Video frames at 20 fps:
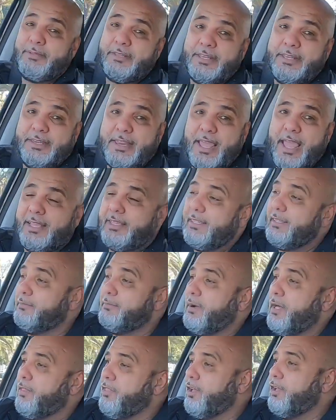the nagging
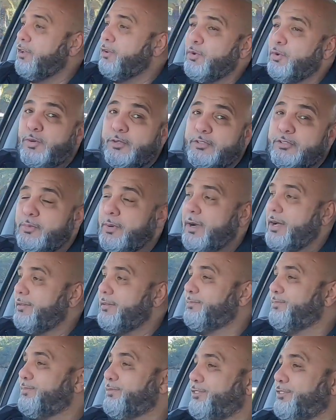mother-in-law as
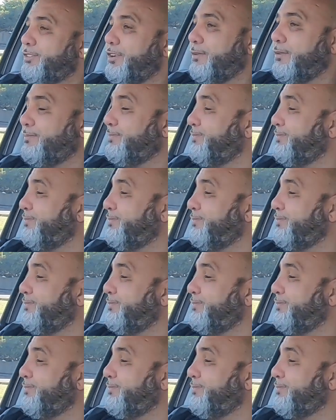well. So